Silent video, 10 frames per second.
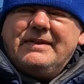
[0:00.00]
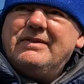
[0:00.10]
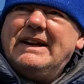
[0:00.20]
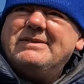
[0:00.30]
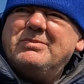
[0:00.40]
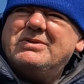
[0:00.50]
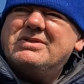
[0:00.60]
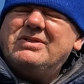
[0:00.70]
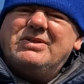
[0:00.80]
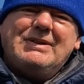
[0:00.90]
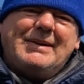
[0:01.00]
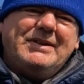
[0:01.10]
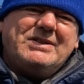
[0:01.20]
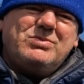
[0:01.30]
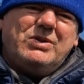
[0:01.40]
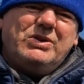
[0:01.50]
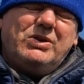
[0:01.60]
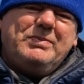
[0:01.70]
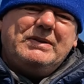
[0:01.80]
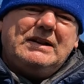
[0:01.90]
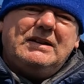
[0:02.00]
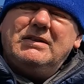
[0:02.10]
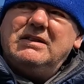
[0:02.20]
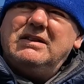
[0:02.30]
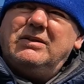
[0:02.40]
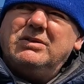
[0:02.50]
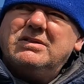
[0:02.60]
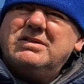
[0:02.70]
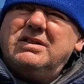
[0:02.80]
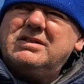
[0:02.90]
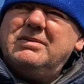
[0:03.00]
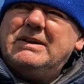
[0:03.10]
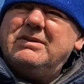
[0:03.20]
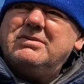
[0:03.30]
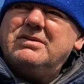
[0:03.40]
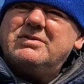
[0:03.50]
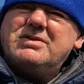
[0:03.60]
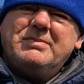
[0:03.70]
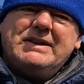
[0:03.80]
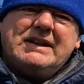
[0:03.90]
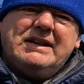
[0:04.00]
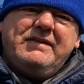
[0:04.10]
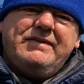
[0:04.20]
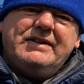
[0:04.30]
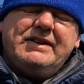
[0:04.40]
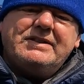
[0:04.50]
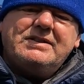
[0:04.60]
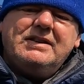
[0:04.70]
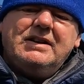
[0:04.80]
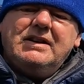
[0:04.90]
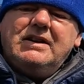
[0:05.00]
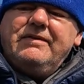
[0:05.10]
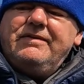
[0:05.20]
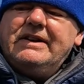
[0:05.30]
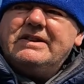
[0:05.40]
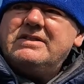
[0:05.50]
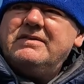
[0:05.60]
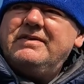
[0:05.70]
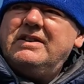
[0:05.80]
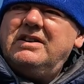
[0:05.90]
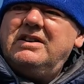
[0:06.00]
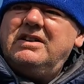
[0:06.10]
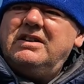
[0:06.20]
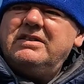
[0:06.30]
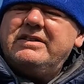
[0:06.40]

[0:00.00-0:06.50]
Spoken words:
Right, I'm just going to wrap this one up. I will talk about some of the gear first. First of all,